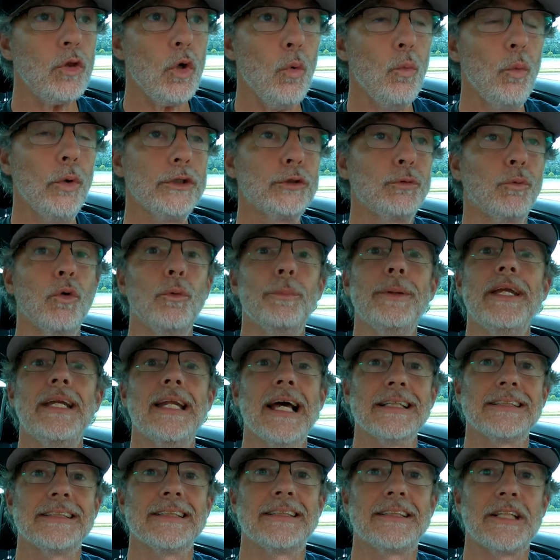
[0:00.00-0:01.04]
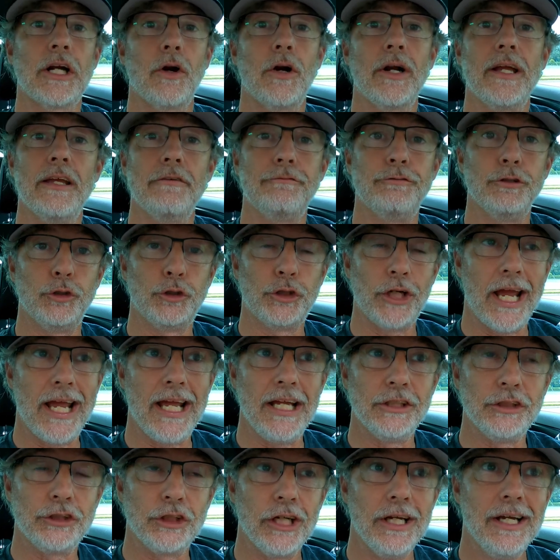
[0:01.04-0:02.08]
which will be necessary if you
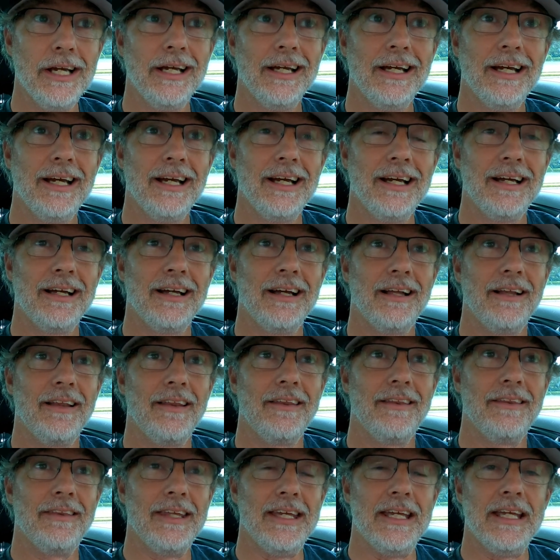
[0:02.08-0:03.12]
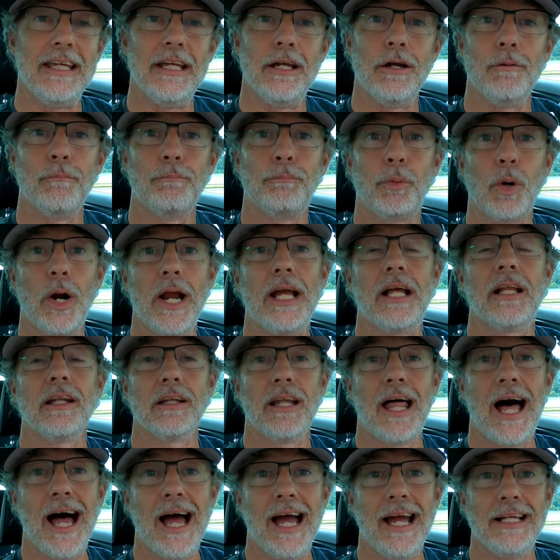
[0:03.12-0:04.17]
change the brake
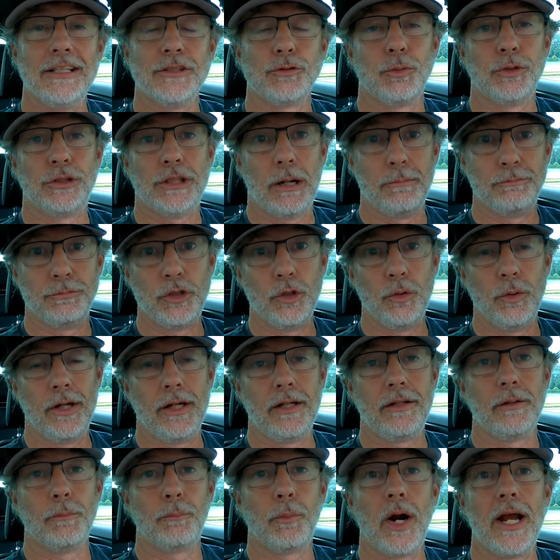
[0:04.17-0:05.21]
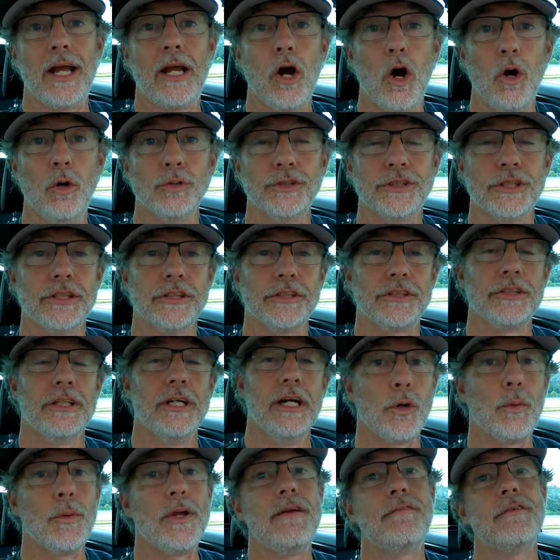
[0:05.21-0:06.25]
lines, which I'm doing, the brake hoses.
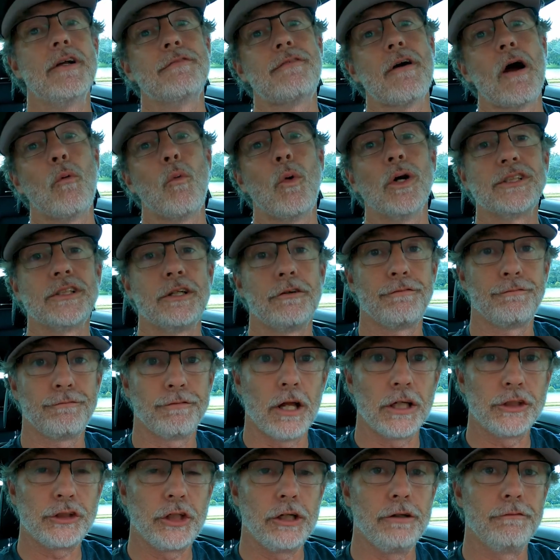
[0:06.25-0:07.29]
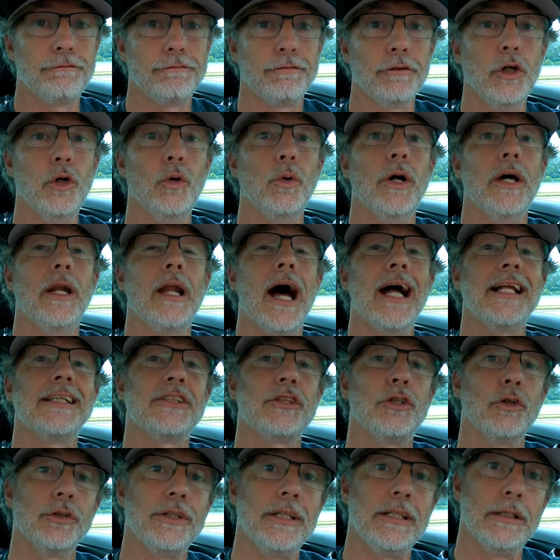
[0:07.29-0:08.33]
So even if I wasn't flushing fluid, I'd
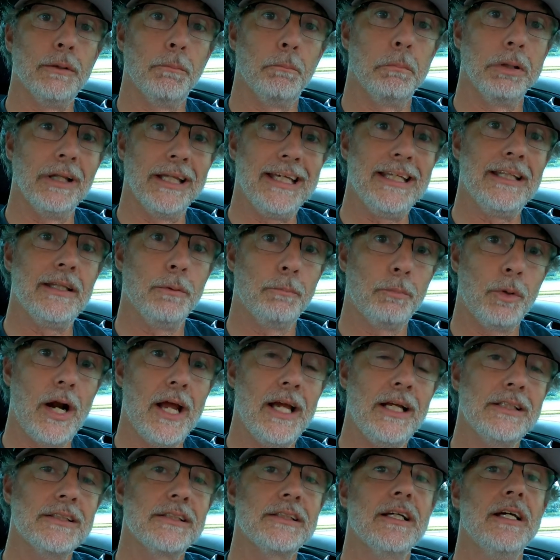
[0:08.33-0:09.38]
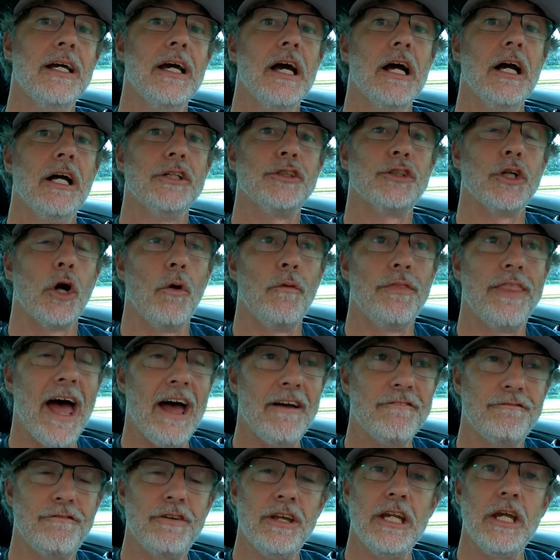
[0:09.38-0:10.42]
still need to bleed the brakes. So
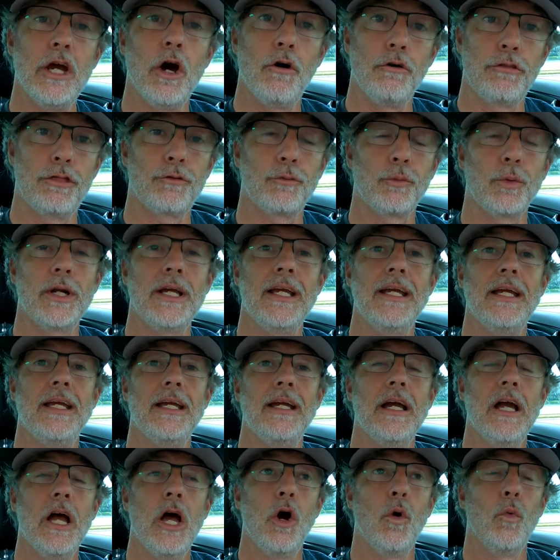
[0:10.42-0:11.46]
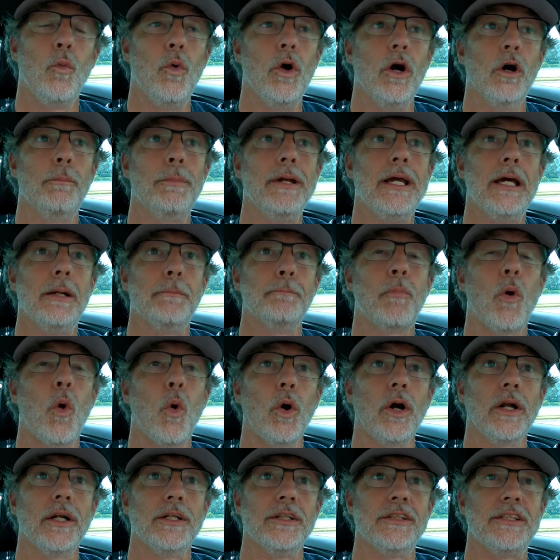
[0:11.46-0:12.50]
that video three will be
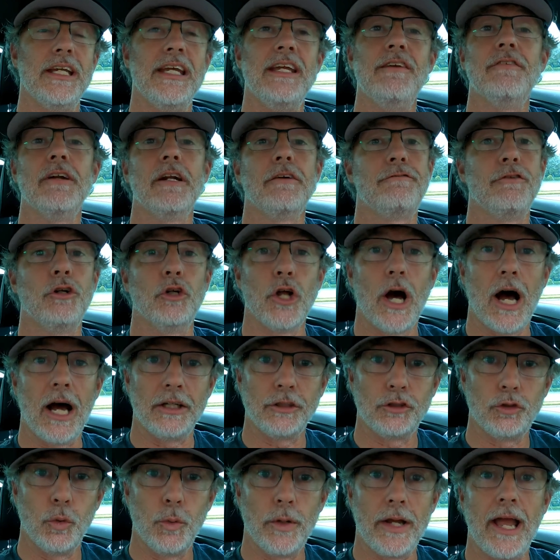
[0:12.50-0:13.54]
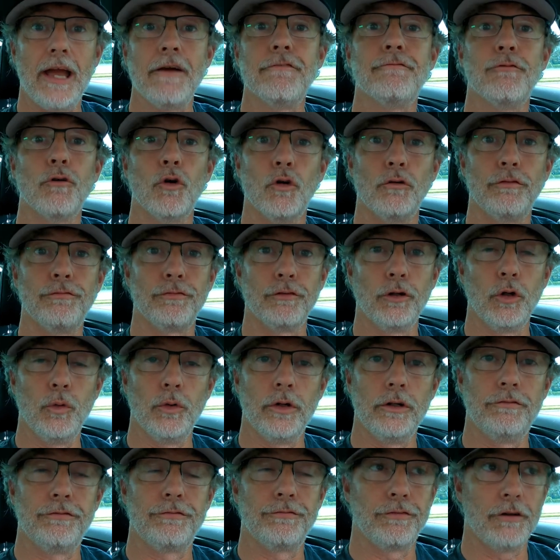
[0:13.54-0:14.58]
important even if you're not doing a full
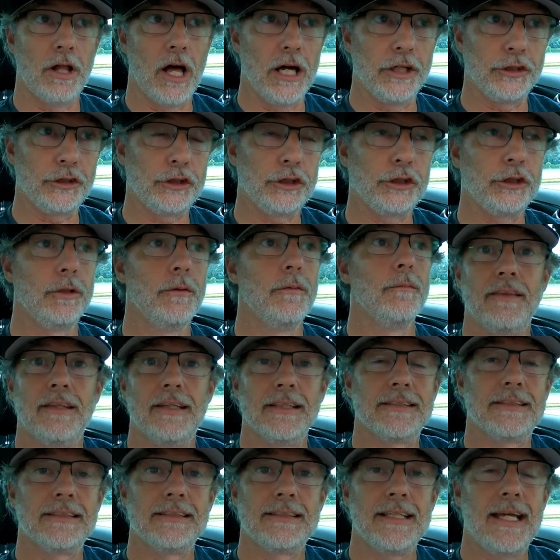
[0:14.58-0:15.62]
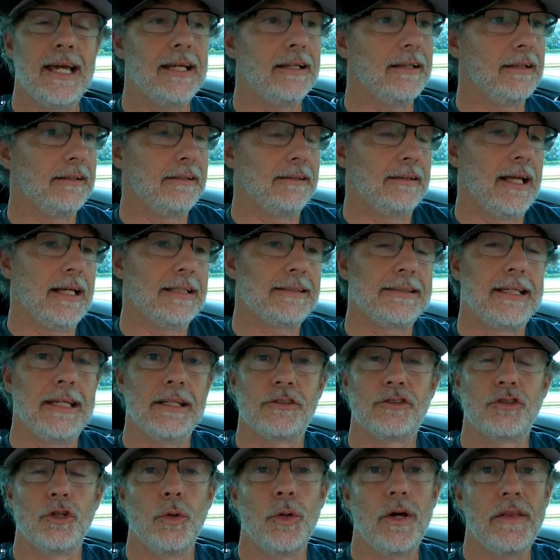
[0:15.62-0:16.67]
fluid flush. This is it. Let's
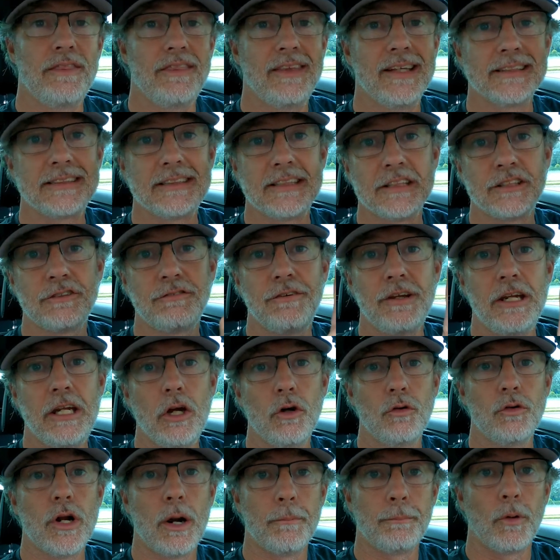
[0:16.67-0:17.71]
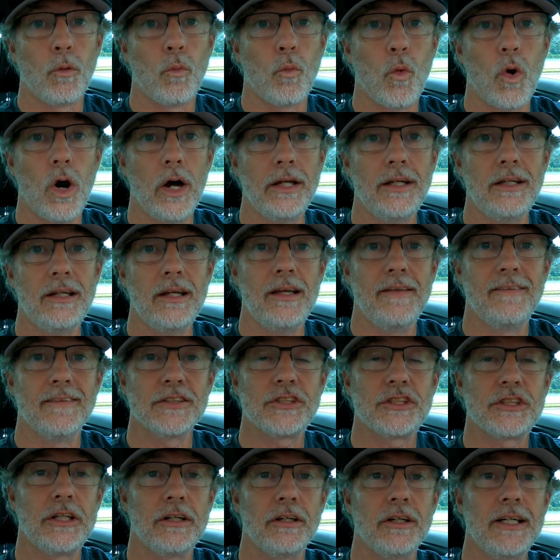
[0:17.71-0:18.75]
get to it. This is video number one in the
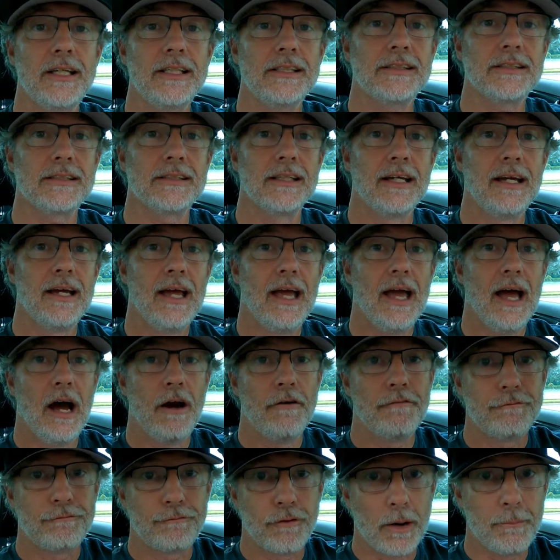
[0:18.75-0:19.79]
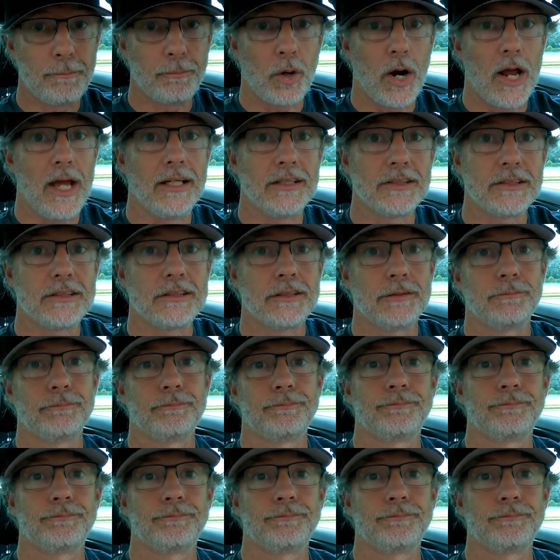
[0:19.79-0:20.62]
series, front brakes.